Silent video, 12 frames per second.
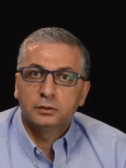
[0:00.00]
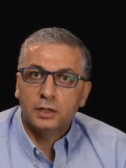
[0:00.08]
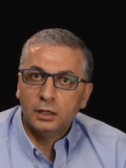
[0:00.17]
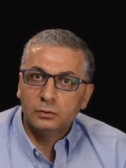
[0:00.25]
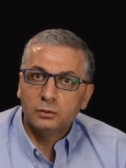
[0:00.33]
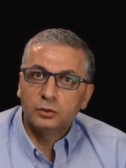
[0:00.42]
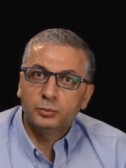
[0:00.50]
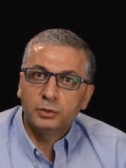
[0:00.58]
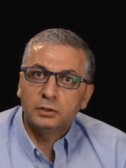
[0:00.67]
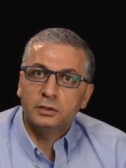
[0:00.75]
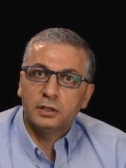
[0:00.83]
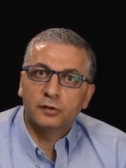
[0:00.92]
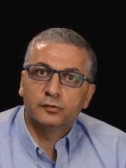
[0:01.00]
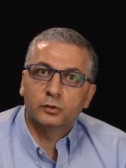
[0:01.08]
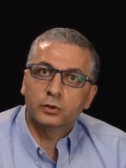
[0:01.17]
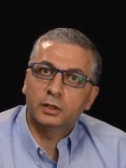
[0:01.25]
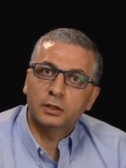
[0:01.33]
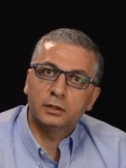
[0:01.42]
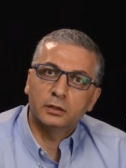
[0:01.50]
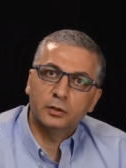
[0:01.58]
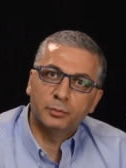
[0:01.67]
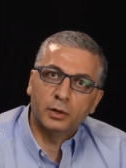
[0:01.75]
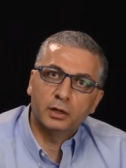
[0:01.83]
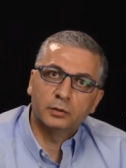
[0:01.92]
download the PDF located at
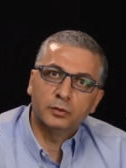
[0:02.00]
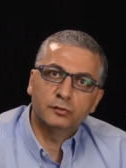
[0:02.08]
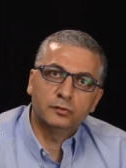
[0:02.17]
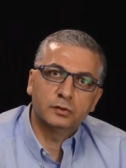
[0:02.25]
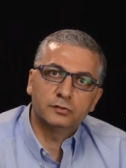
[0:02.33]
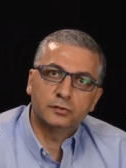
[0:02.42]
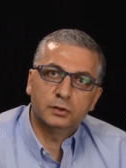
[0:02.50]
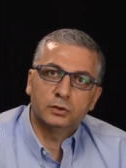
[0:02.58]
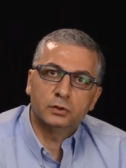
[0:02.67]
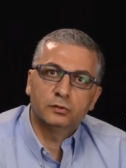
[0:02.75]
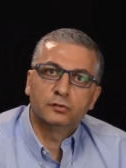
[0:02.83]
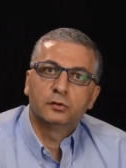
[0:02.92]
the bottom of this video